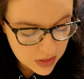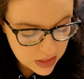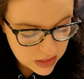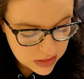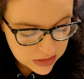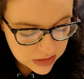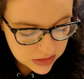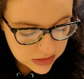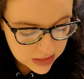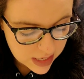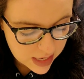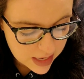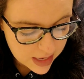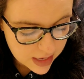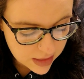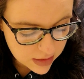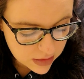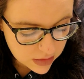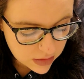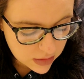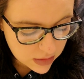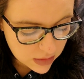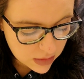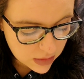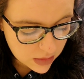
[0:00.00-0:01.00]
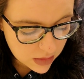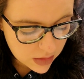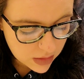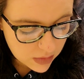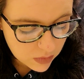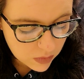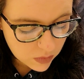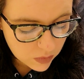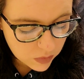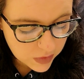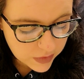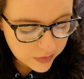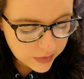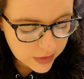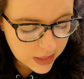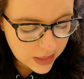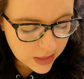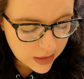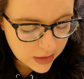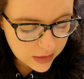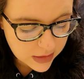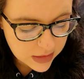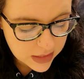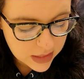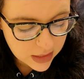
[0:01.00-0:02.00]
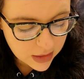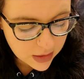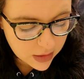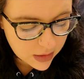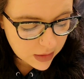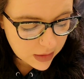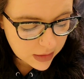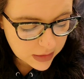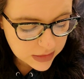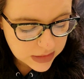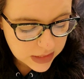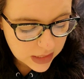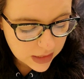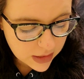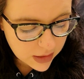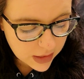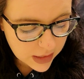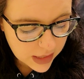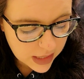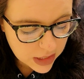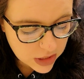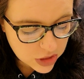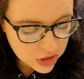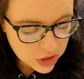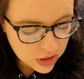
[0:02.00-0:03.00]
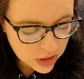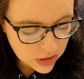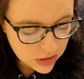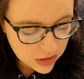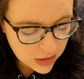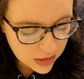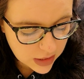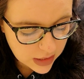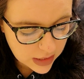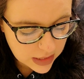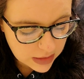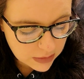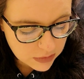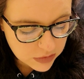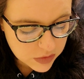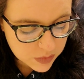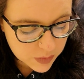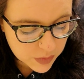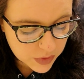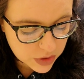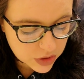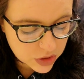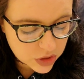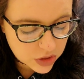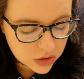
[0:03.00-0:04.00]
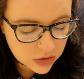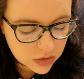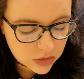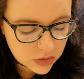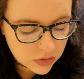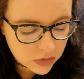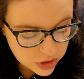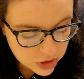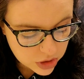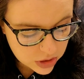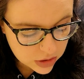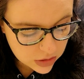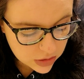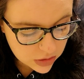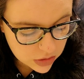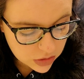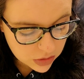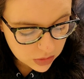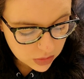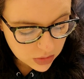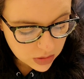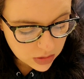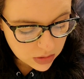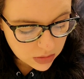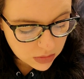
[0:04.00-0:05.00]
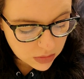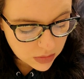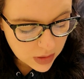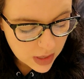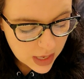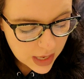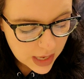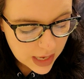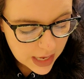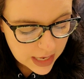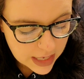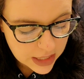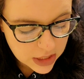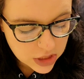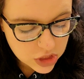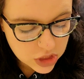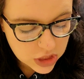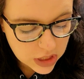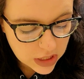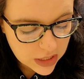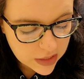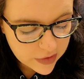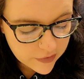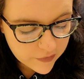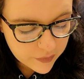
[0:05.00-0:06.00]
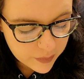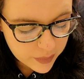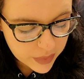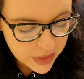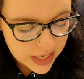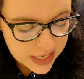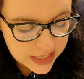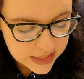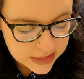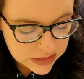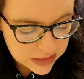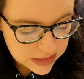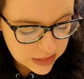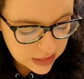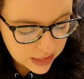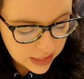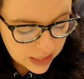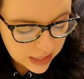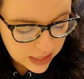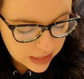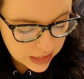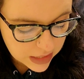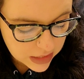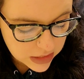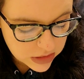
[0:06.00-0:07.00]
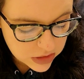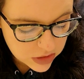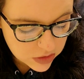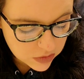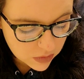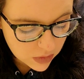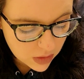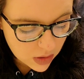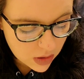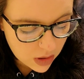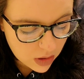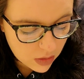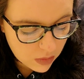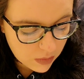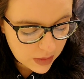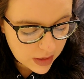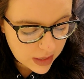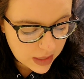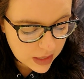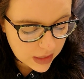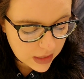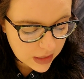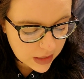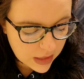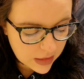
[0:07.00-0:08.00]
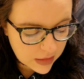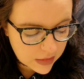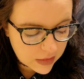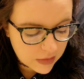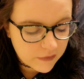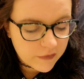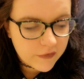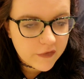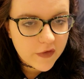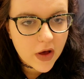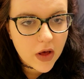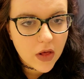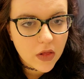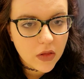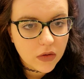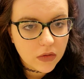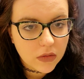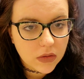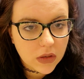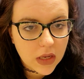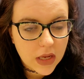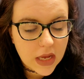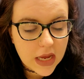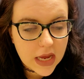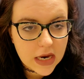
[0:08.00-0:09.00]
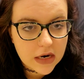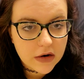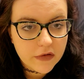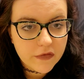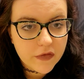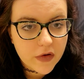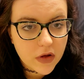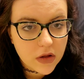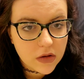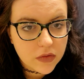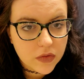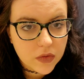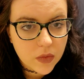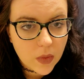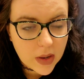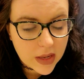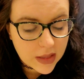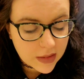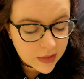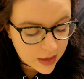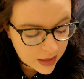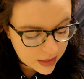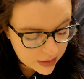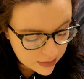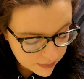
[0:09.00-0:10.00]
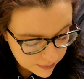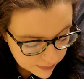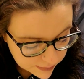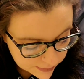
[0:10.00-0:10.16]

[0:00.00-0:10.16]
is that when the interrogation, he was pushed through a sheet of plastic and into a hallway, and then he had to follow the white line.